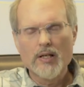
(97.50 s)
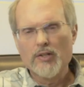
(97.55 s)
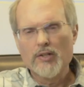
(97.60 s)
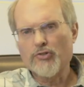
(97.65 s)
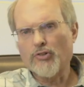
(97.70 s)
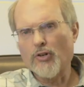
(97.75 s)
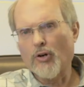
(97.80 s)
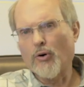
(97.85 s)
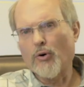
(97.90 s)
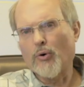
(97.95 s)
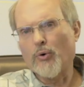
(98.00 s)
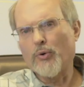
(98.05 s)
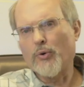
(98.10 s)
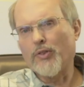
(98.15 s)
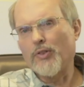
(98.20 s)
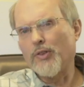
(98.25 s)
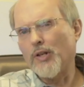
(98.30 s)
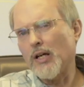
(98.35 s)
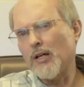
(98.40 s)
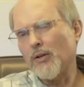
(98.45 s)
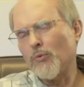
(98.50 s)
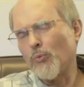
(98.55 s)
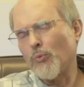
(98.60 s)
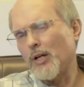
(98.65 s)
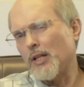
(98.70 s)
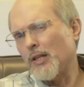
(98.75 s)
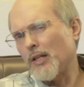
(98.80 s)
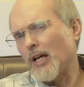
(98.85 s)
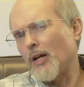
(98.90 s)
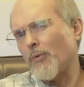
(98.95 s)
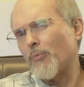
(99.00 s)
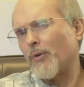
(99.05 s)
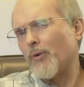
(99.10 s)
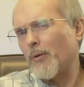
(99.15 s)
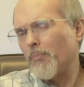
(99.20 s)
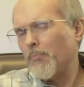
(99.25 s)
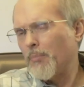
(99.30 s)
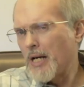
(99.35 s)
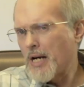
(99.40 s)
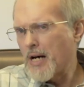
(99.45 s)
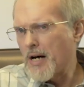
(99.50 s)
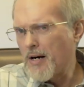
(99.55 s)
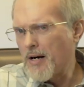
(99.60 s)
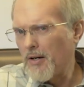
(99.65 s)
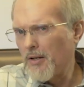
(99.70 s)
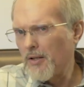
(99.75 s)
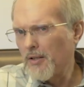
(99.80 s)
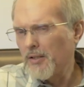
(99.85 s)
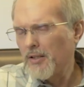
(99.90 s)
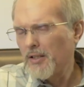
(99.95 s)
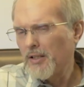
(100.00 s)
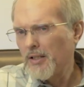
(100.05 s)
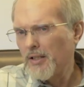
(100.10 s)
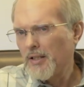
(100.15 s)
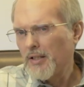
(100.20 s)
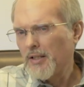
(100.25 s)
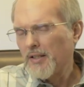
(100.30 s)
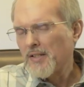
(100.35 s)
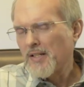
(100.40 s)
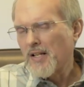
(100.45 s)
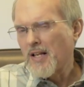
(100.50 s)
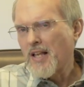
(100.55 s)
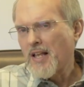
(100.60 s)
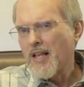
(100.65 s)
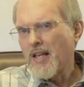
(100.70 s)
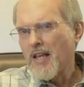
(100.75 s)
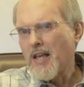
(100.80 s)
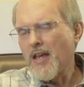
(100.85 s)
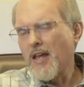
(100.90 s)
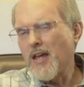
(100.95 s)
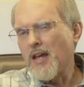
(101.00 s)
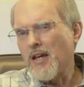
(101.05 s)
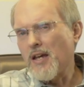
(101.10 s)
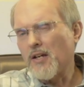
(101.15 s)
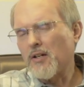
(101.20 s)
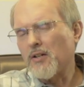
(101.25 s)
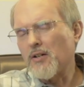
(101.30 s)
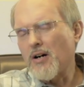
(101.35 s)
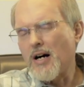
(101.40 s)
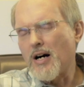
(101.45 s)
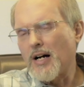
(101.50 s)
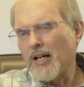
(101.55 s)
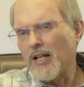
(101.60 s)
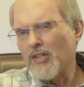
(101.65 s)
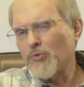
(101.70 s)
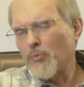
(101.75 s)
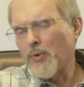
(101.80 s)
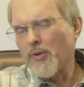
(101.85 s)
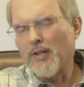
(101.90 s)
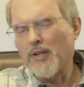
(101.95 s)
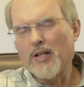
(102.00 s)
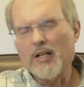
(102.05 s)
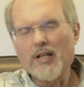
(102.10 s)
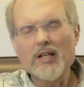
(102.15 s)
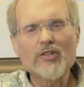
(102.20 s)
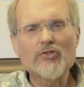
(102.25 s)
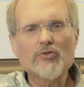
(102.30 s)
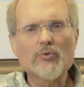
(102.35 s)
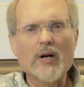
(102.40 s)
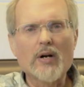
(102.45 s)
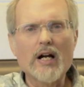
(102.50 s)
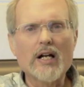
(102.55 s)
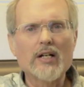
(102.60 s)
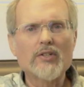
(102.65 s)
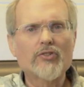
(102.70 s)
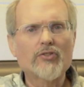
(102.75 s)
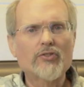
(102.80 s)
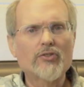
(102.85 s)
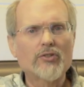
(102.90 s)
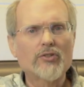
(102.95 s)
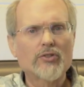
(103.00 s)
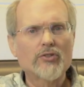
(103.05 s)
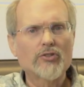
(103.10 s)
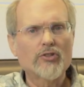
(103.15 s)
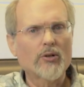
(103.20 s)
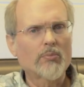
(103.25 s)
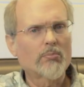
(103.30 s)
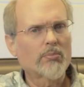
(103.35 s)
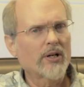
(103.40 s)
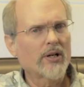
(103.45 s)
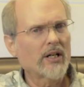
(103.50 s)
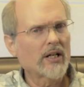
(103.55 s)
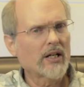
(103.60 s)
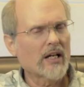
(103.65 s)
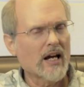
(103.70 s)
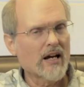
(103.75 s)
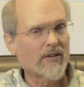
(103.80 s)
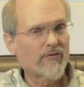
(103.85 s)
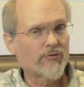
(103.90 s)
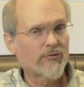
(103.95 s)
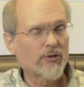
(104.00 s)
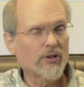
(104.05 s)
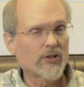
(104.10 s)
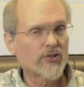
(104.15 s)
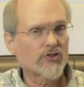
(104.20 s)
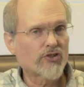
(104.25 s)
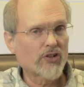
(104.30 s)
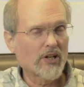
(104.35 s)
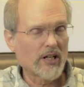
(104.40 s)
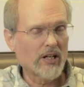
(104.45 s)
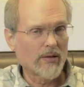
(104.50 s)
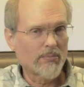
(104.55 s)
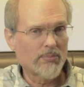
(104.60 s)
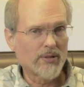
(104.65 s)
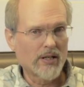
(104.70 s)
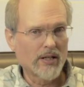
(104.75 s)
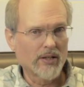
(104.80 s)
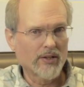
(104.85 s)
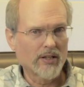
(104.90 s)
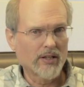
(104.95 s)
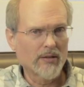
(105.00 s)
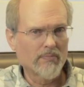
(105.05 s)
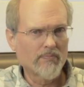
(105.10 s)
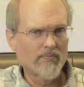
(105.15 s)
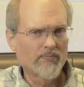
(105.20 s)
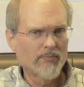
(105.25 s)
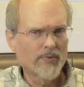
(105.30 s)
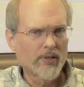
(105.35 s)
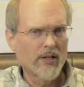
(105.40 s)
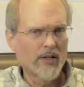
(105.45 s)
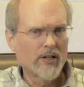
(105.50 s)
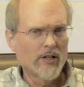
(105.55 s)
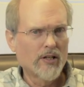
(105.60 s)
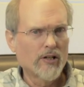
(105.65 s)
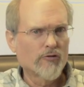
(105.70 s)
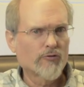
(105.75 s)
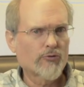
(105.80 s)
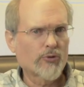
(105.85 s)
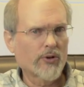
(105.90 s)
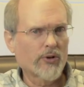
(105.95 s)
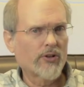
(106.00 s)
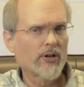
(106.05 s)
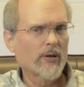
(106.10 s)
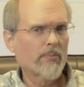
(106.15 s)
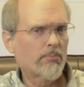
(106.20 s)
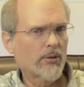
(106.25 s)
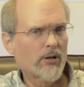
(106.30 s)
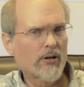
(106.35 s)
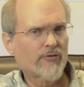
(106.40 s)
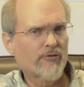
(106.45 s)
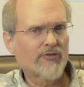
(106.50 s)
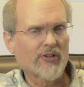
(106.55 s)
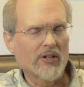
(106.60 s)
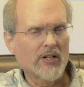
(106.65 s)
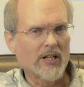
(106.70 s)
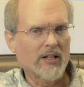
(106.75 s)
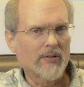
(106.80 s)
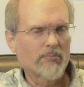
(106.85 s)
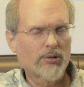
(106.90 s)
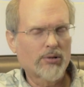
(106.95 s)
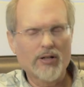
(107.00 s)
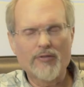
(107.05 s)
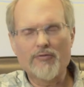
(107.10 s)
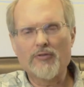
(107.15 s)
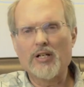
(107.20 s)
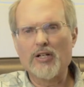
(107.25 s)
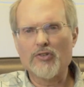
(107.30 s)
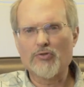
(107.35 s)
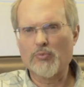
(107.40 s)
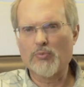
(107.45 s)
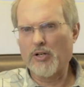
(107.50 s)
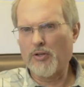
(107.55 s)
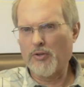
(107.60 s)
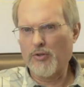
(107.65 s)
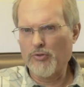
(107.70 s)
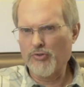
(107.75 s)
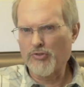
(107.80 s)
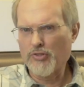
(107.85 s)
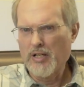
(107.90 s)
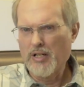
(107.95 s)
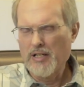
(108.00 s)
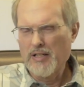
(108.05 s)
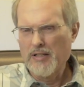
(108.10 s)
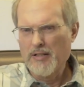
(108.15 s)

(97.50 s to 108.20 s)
So then when they rebel, he, God, is within his rights to bring adversity upon them for their perfidy. Perfidy is one of those